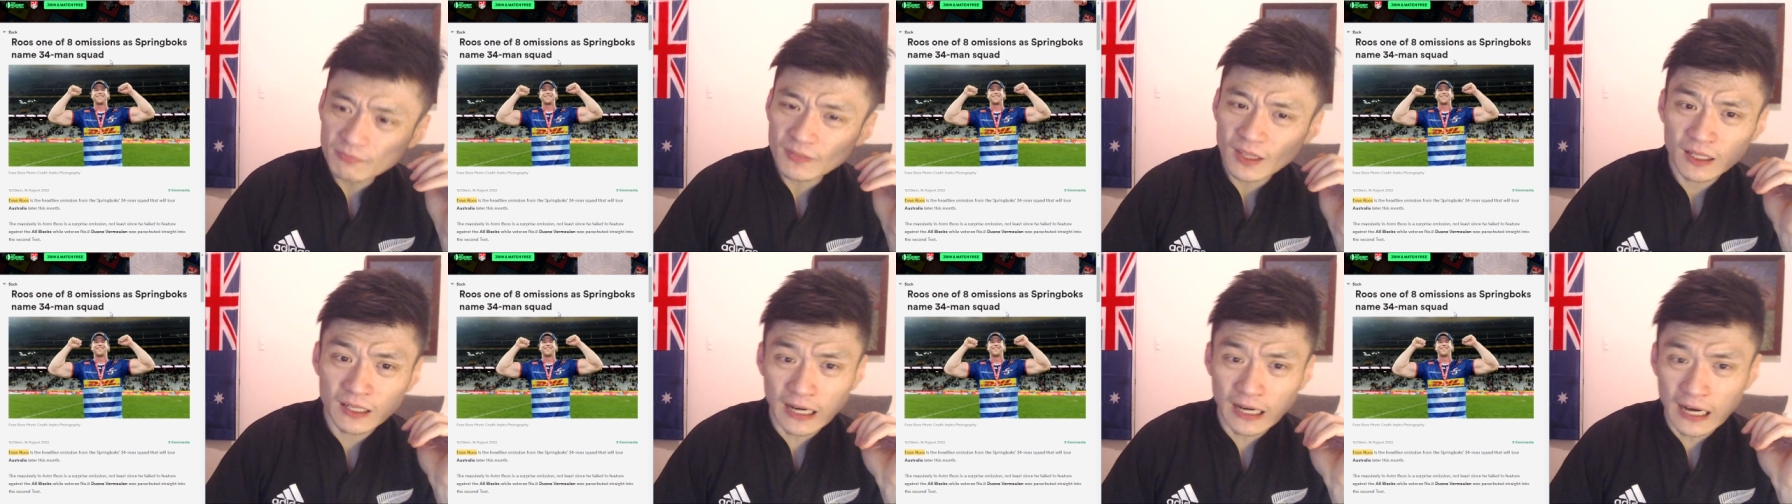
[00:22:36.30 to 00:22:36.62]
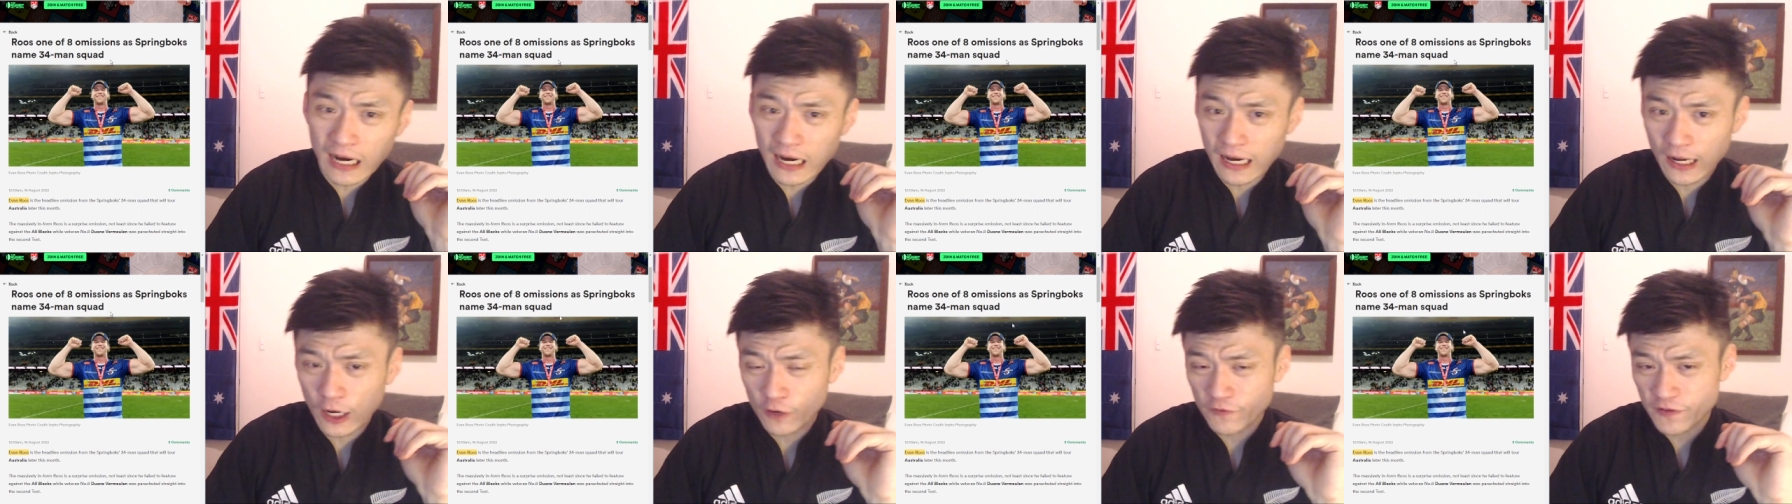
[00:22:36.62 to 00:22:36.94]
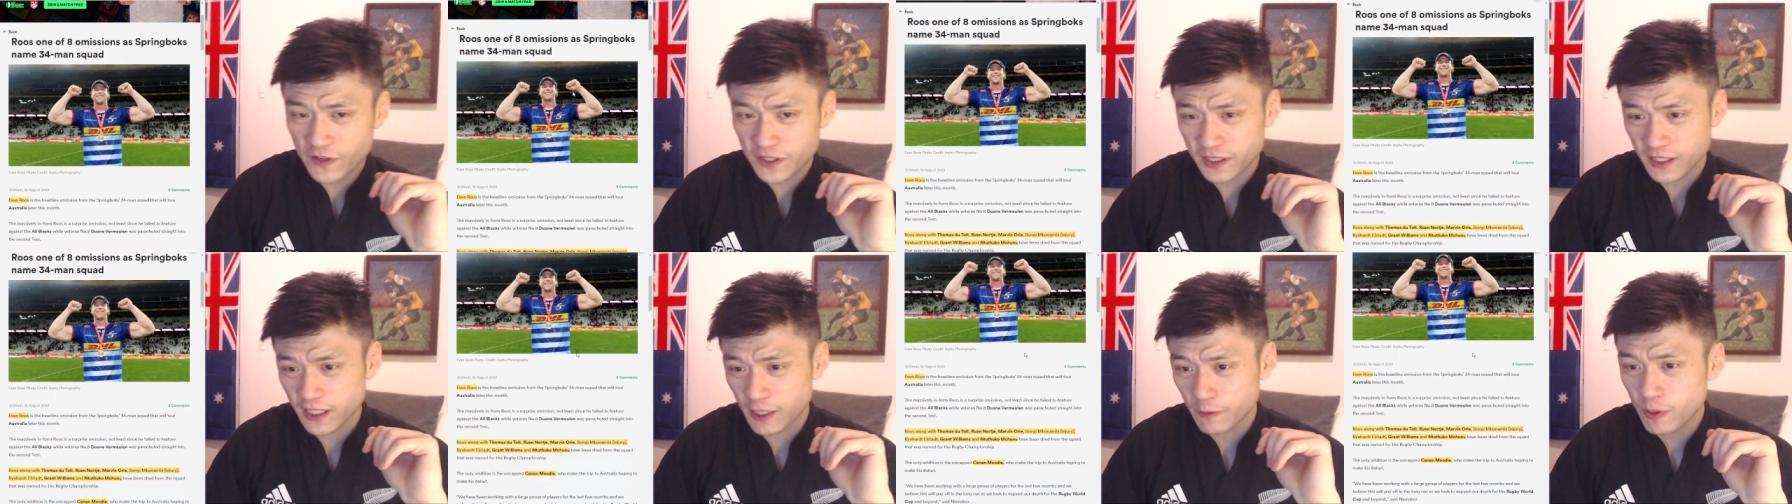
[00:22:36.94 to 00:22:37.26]

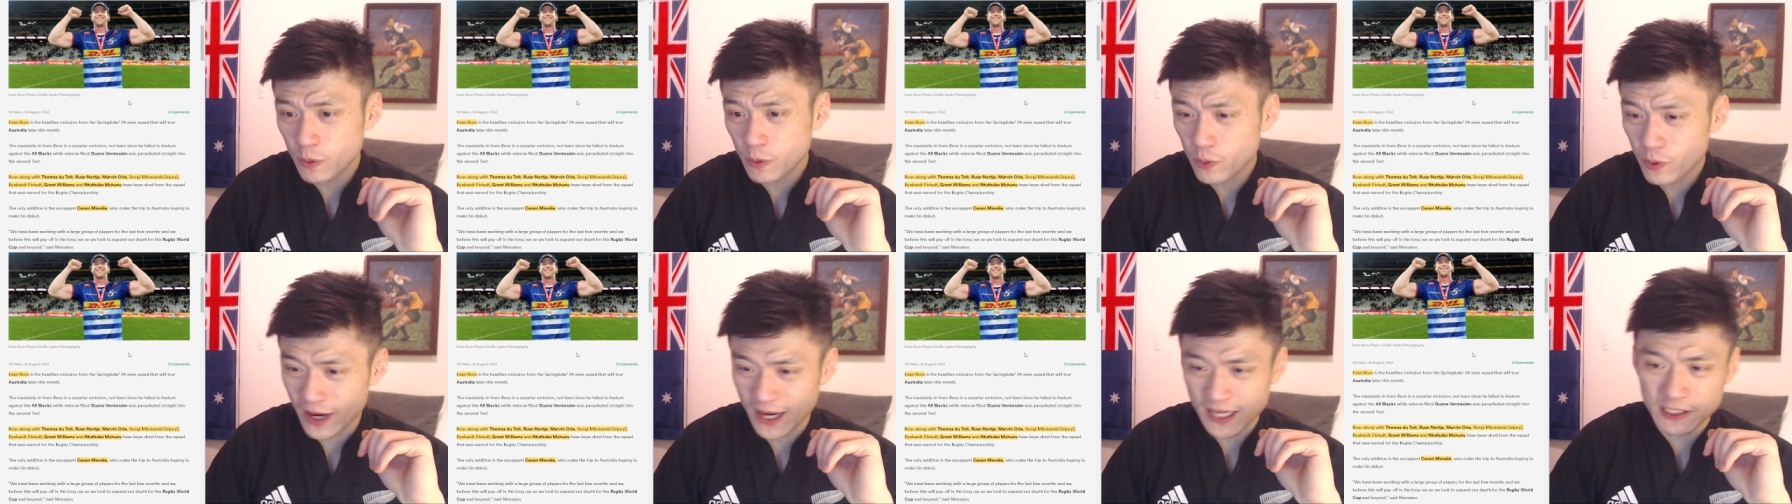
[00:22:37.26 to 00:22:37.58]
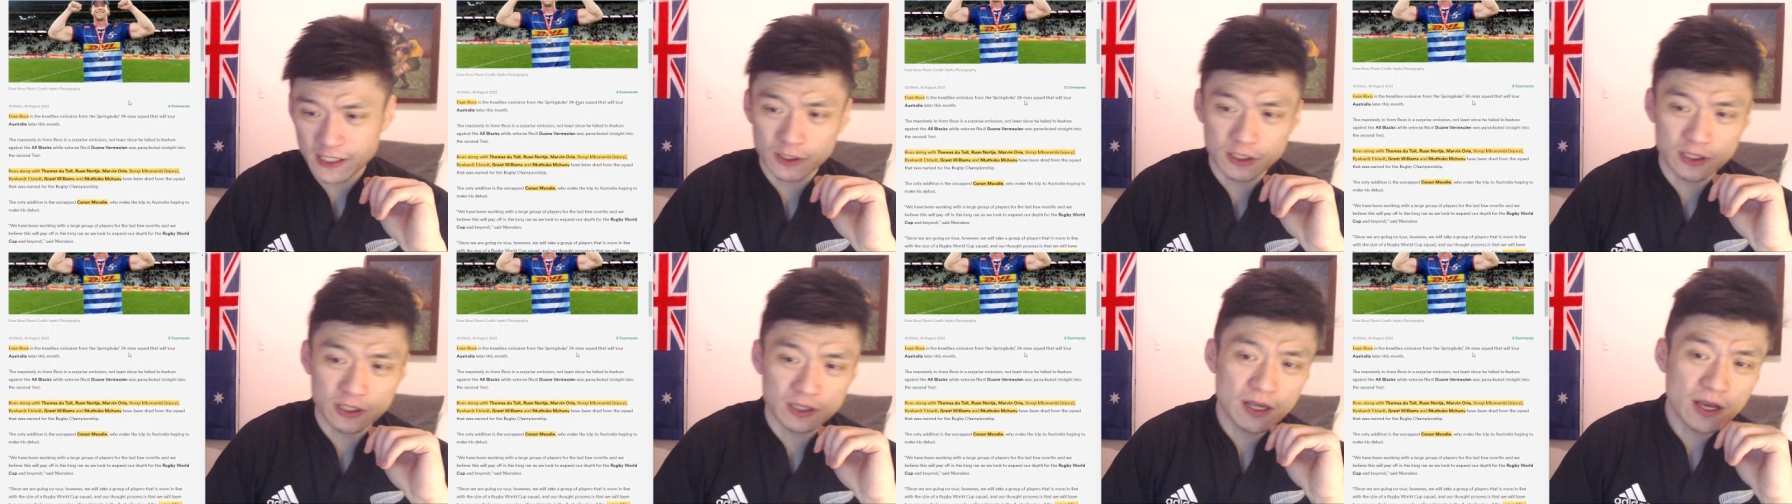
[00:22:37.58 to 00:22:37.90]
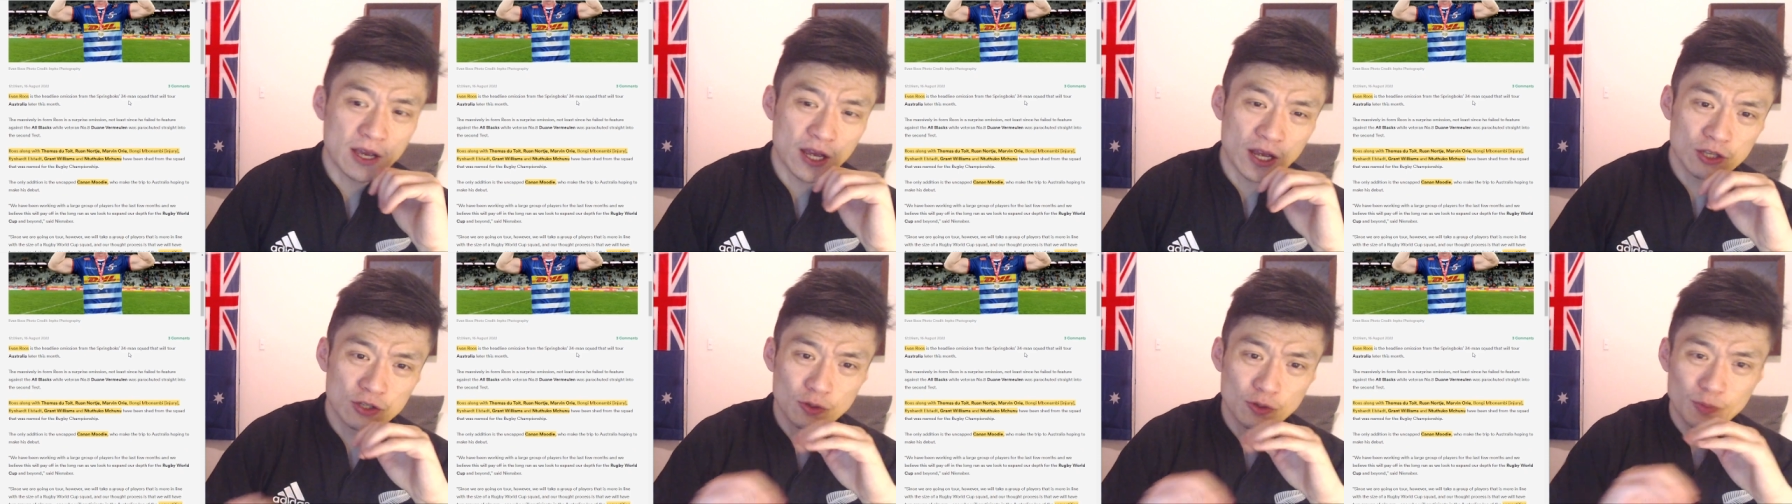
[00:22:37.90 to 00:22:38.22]
Obviously people has
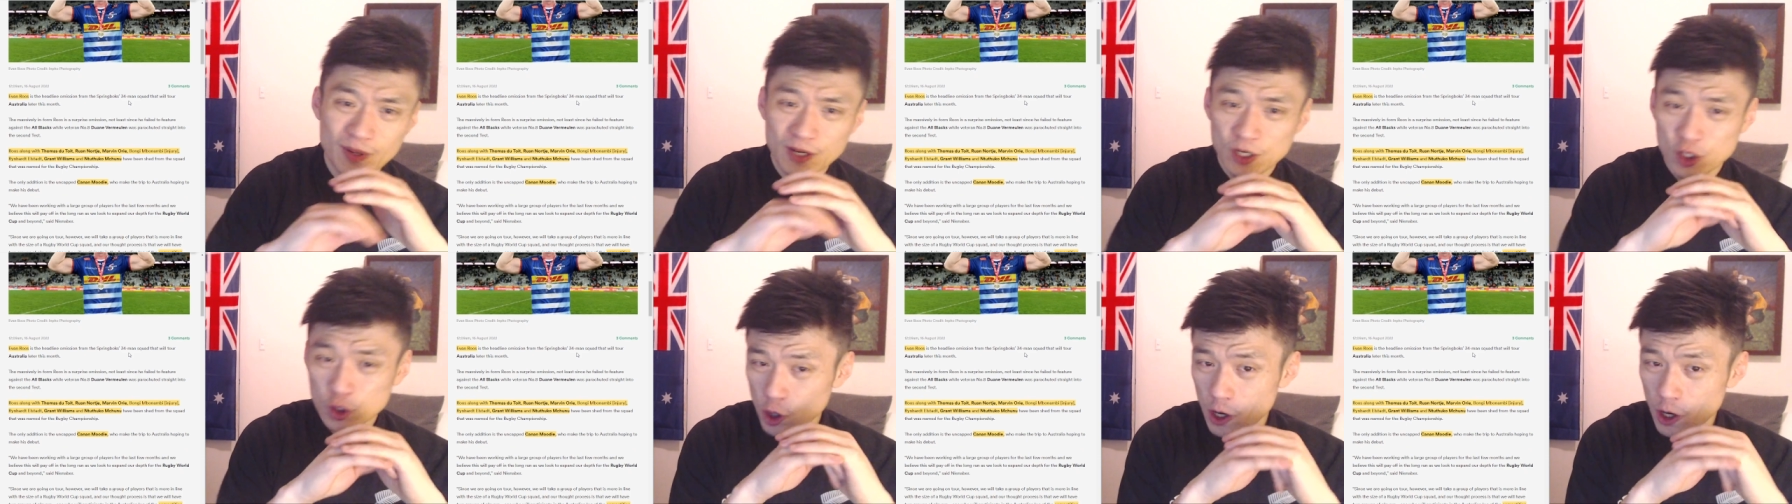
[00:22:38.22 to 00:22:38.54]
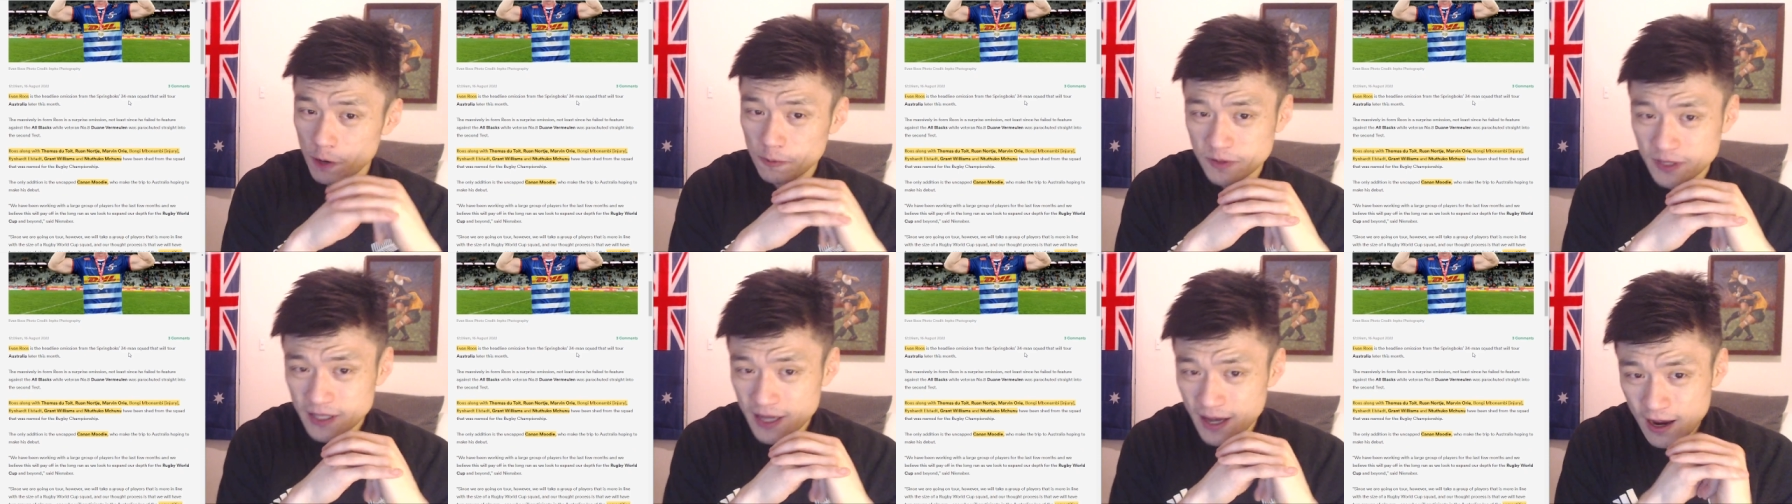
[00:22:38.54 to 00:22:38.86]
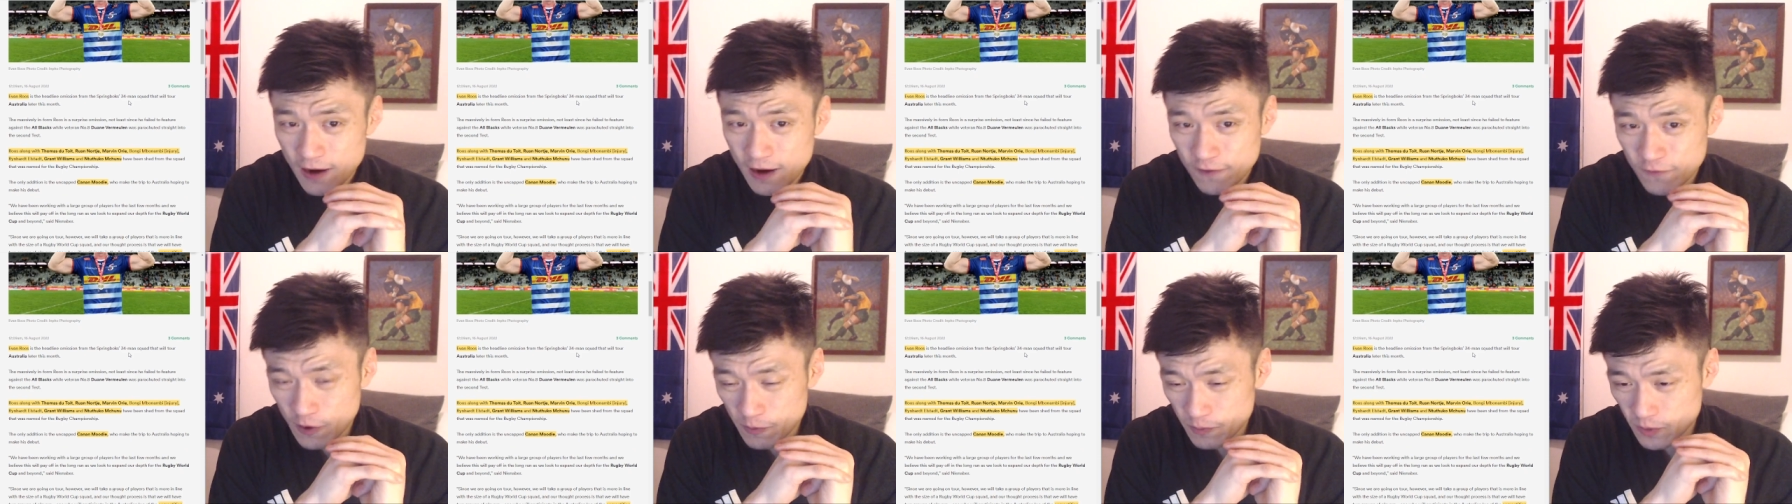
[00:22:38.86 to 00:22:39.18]
to be dropped
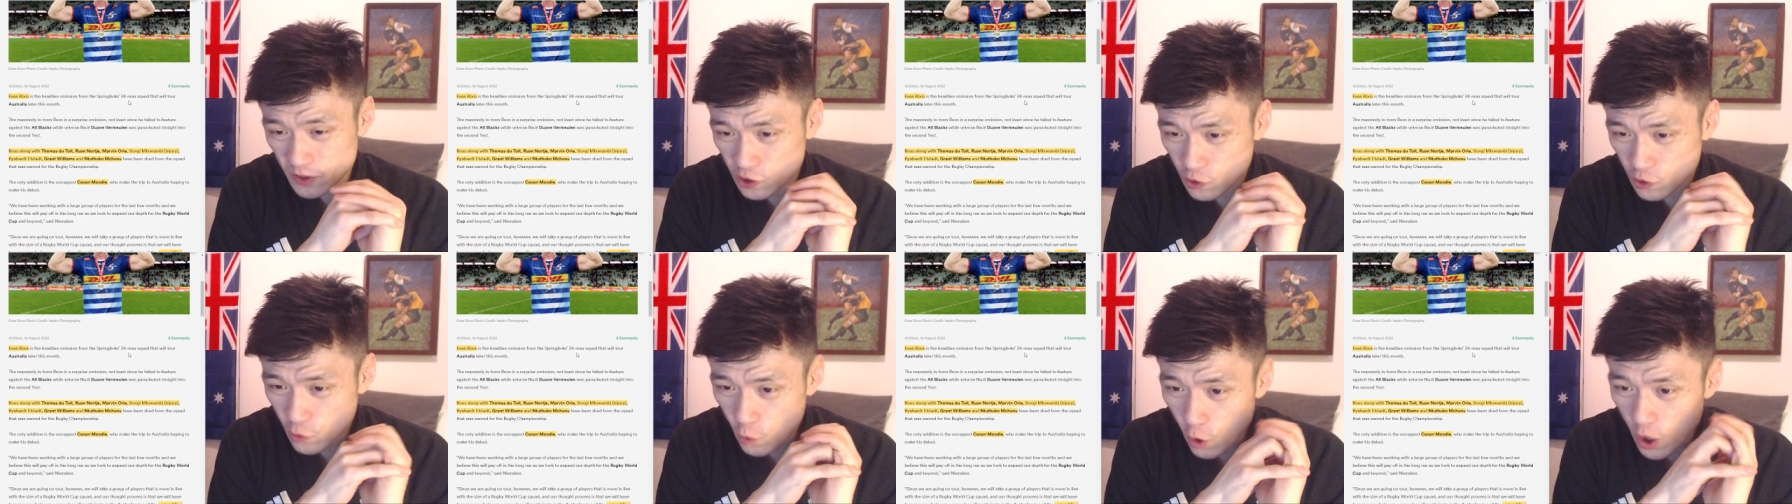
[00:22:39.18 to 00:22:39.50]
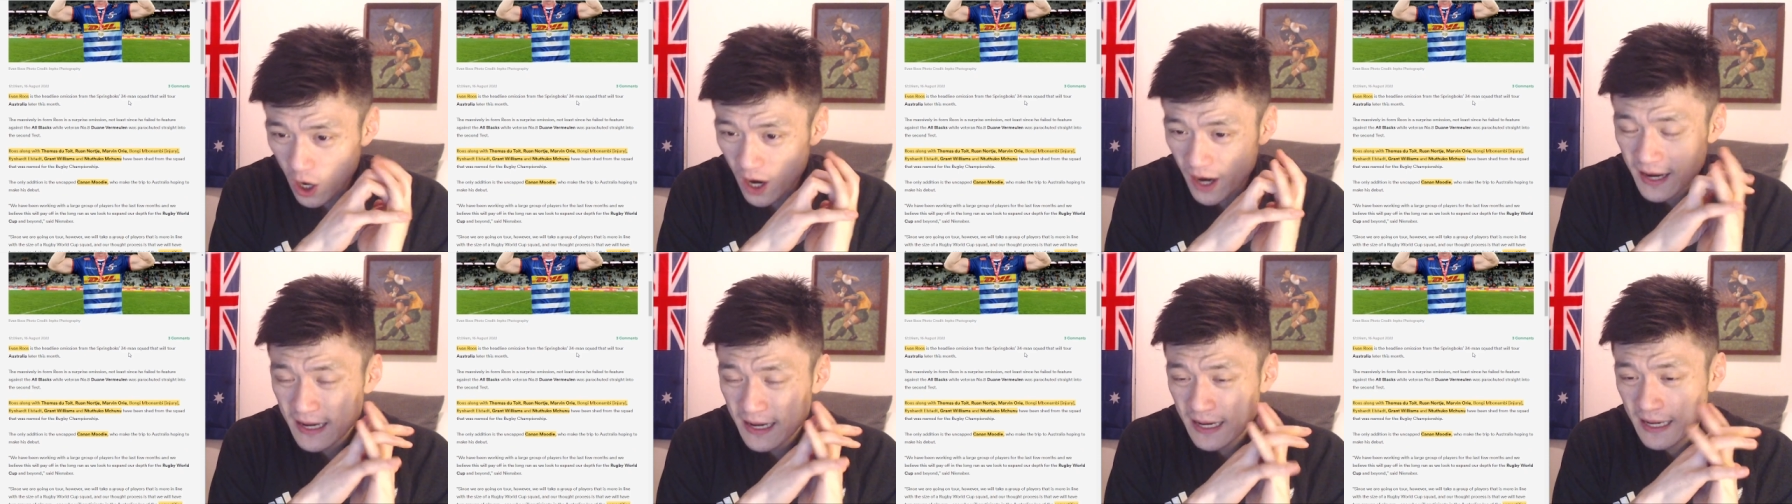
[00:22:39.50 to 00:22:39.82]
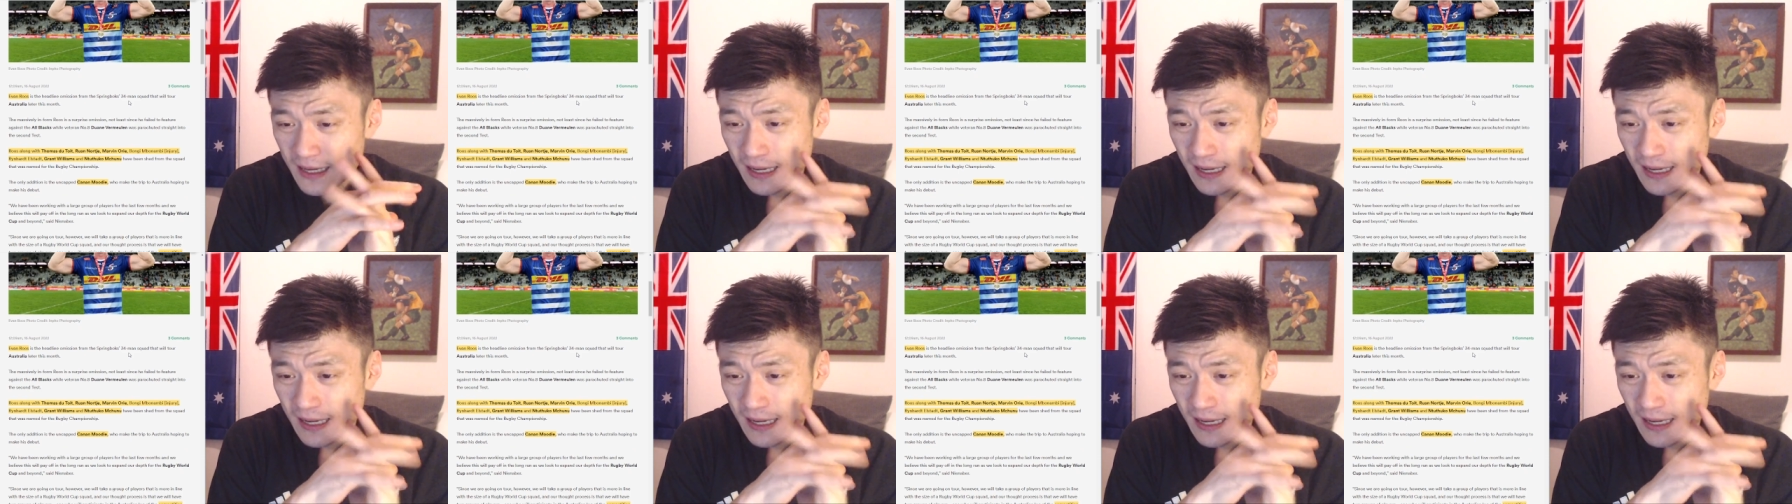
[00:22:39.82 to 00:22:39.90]
from the squad